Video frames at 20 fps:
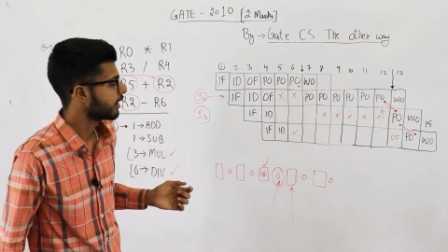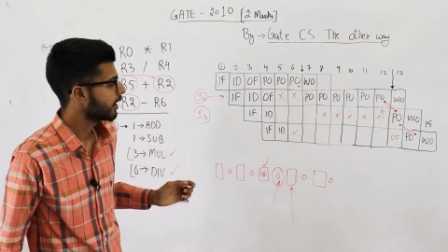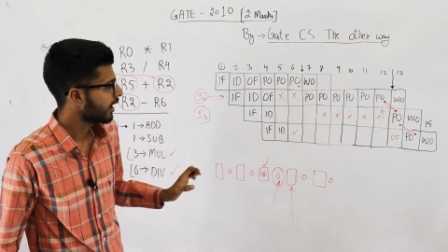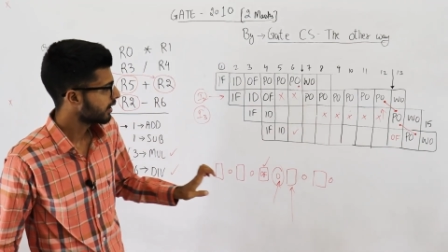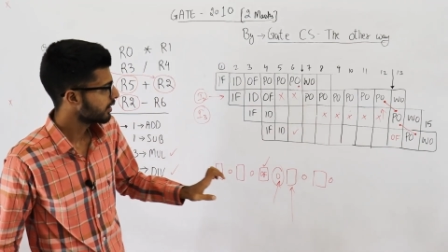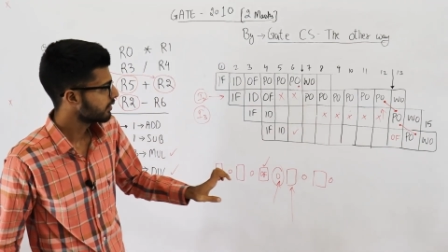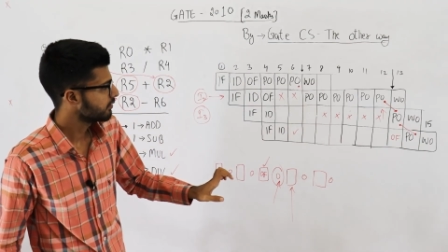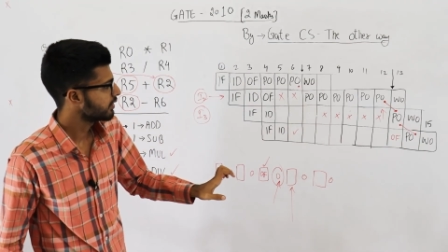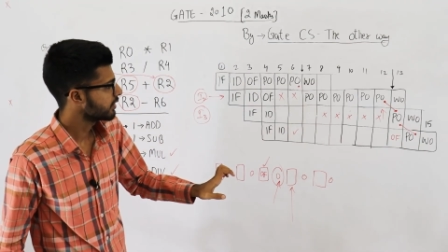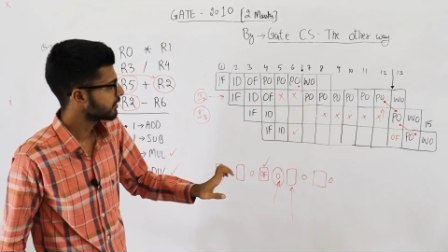
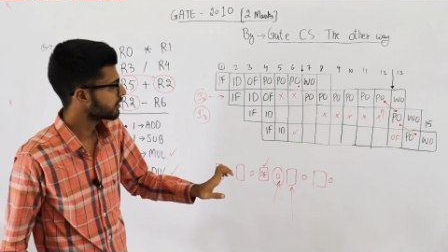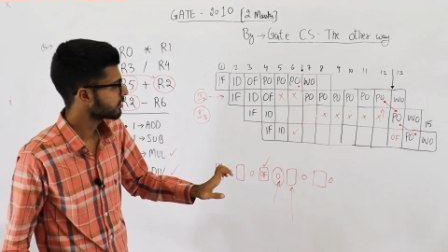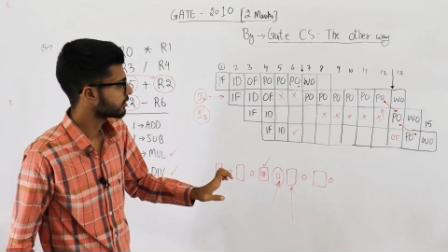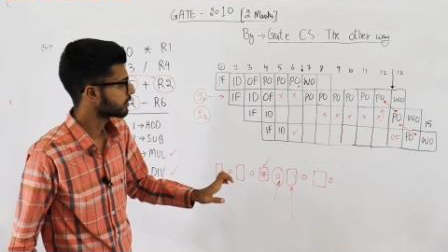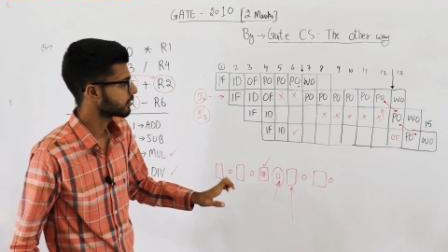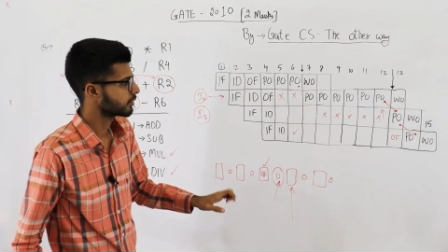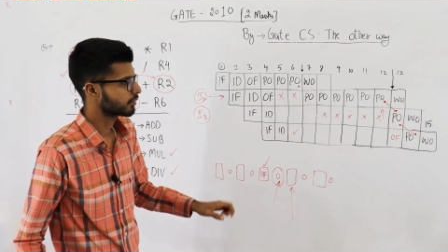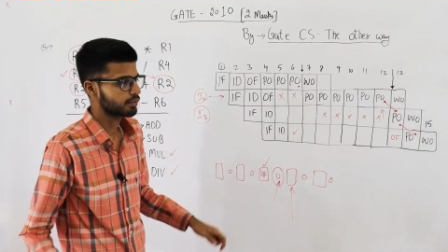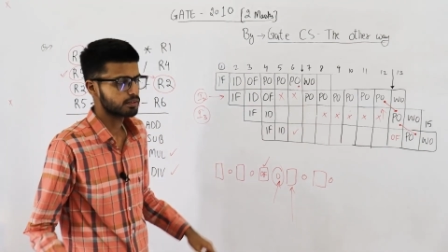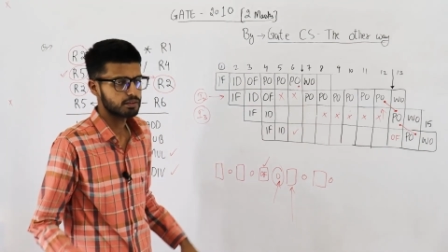
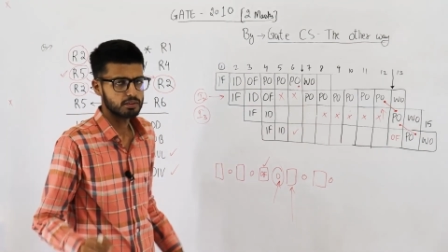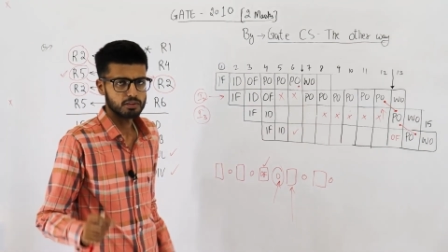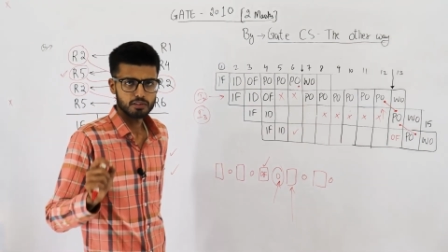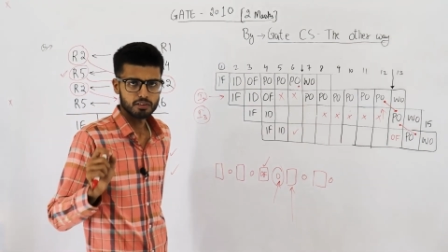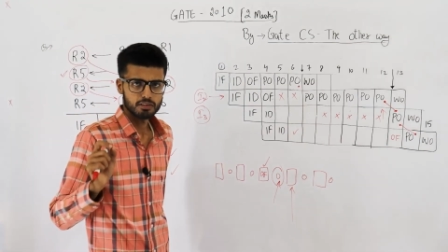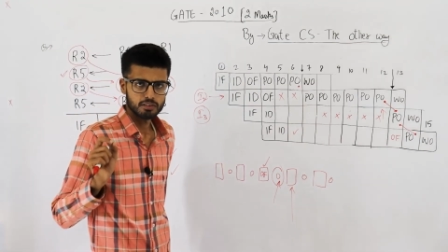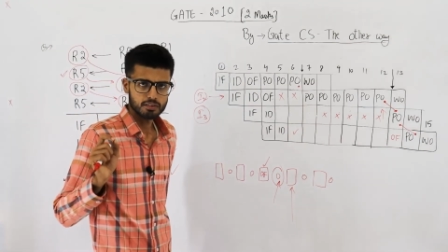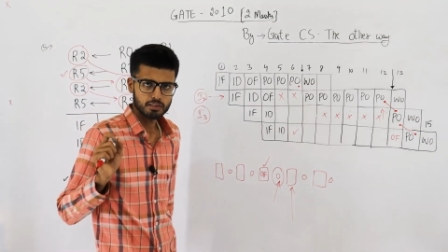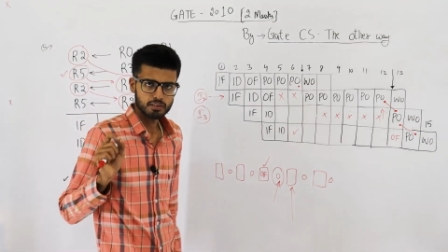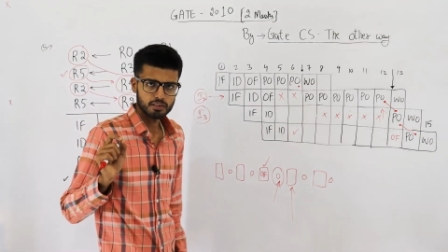Anyways,
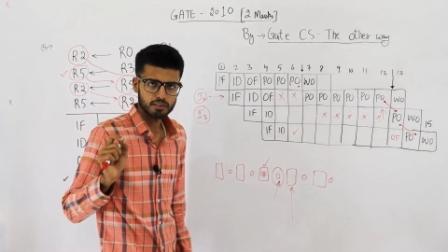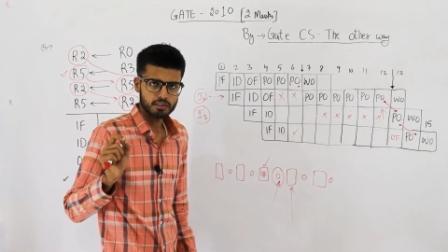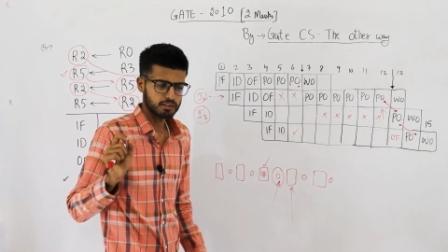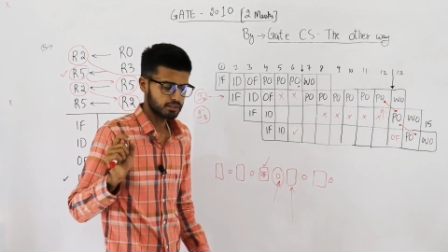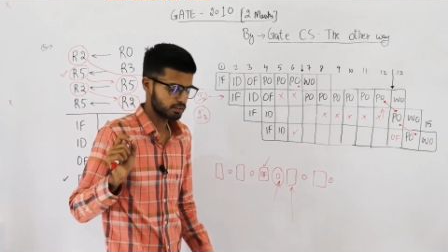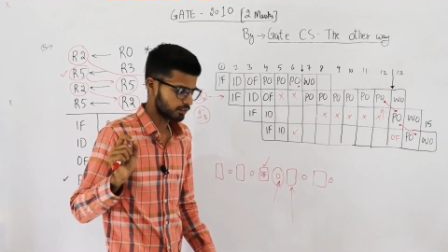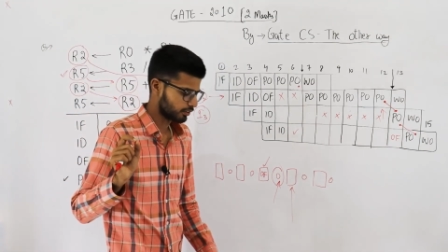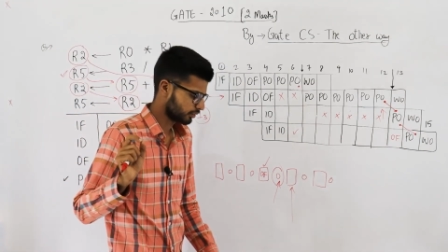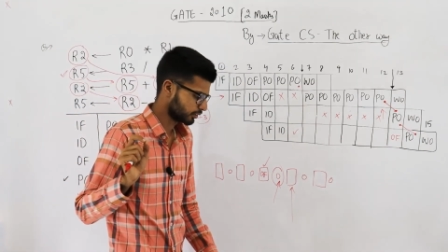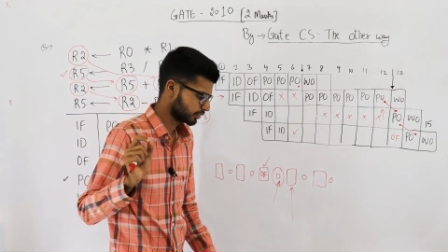
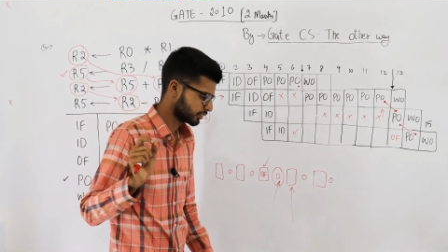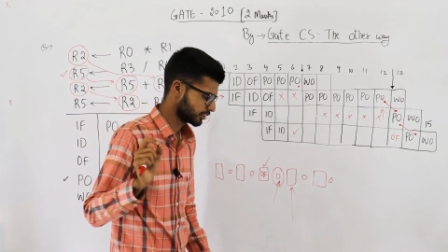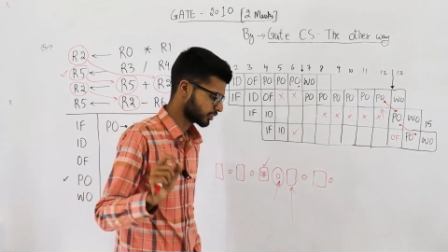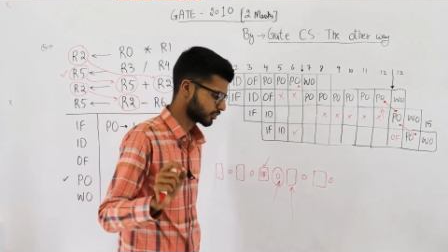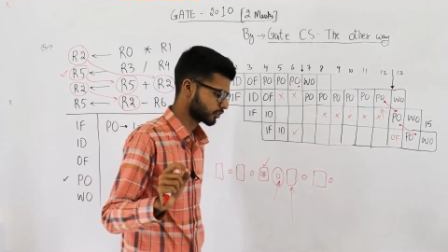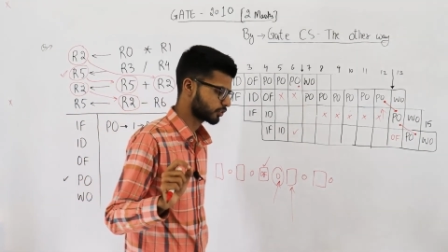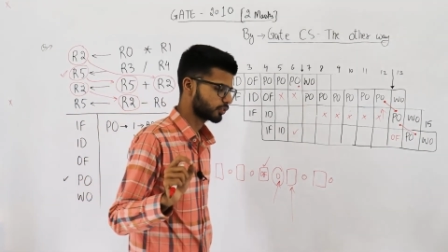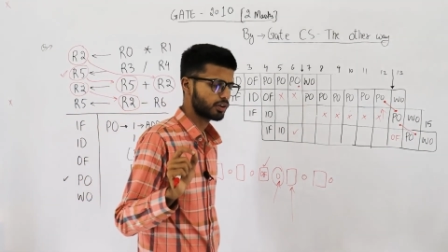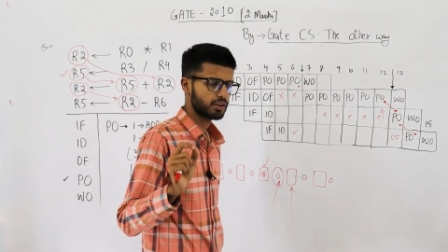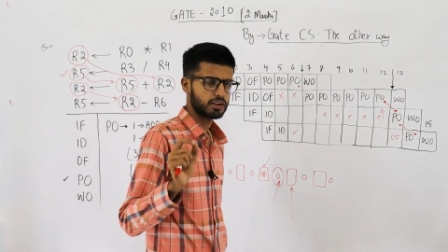
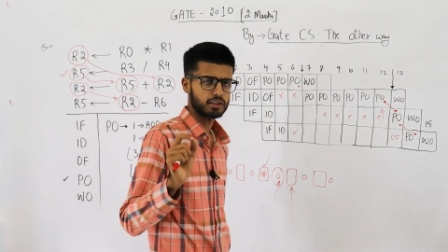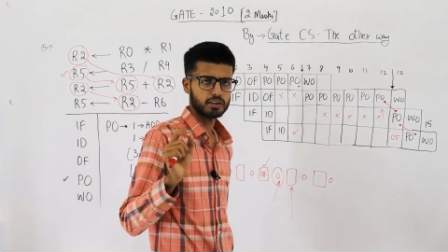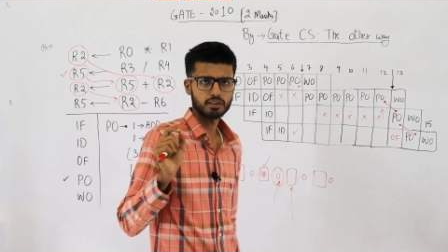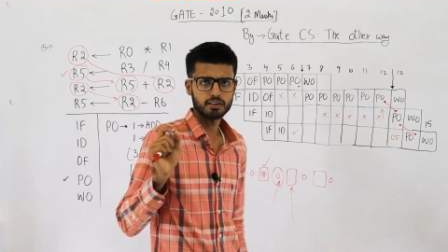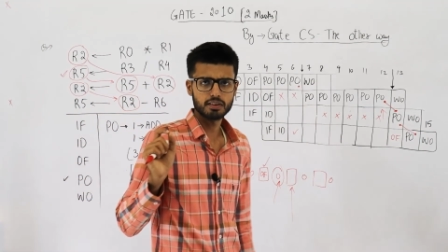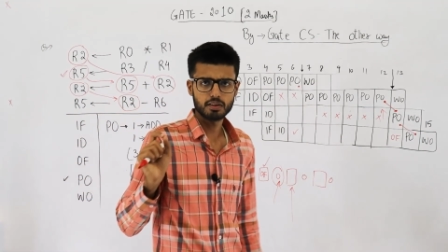just for